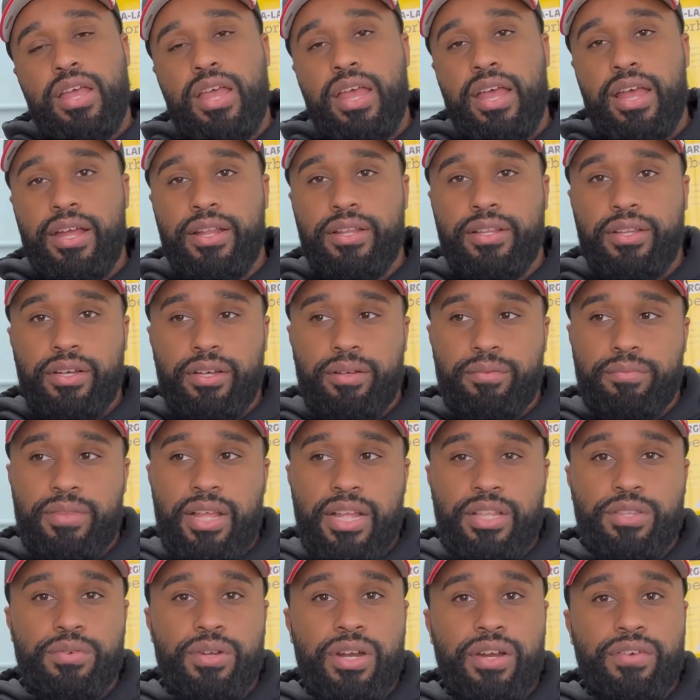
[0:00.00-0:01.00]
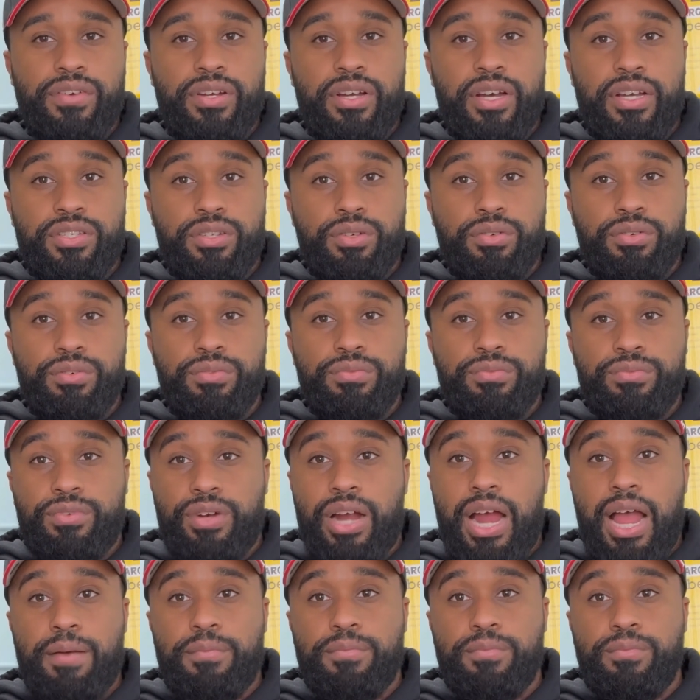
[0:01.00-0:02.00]
And that's when I realized, oh
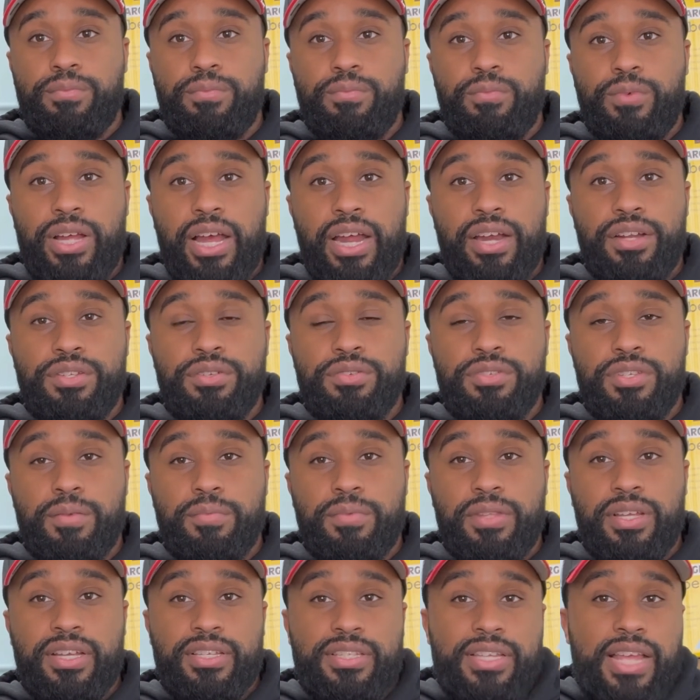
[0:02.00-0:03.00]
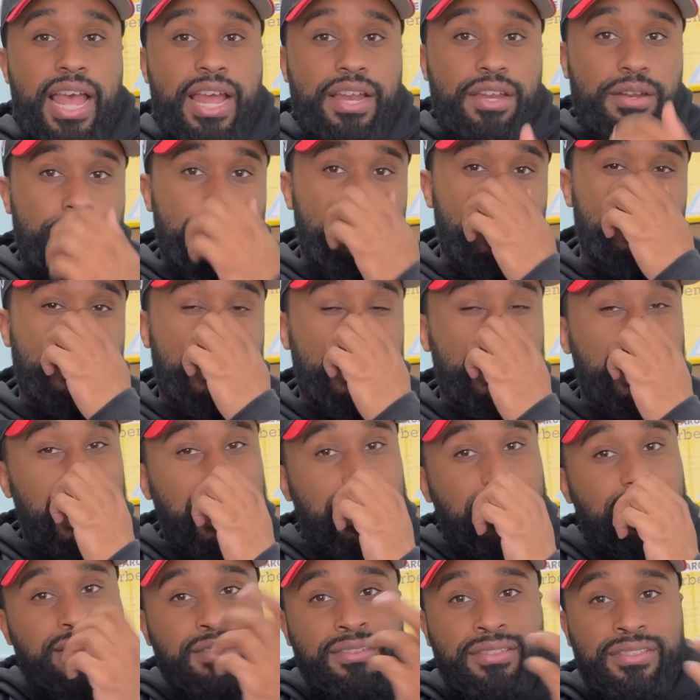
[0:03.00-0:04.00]
crap, we got to do something, because it had
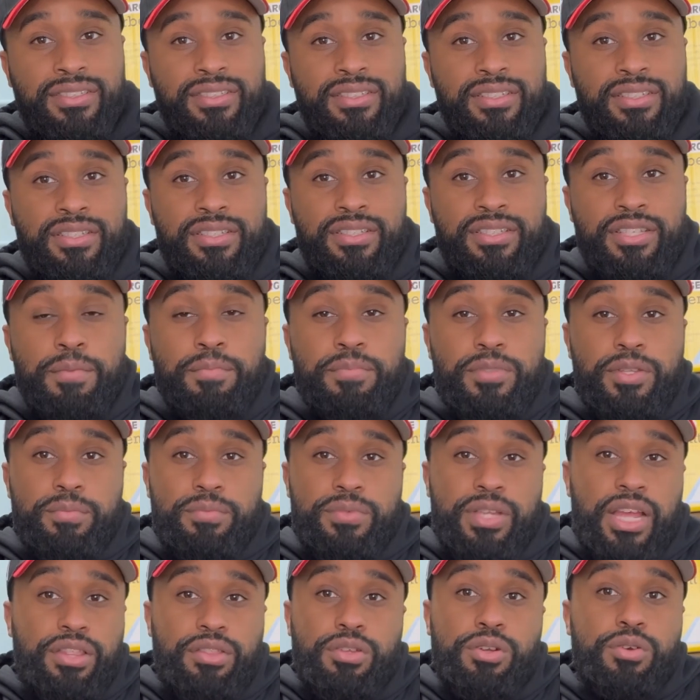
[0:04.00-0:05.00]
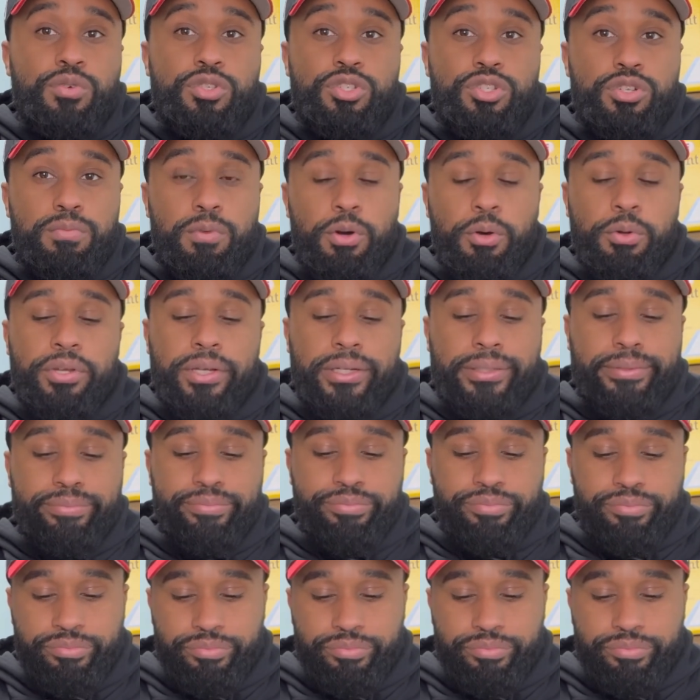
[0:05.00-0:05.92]
pneumonia-like symptoms. I thought it was pneumonia.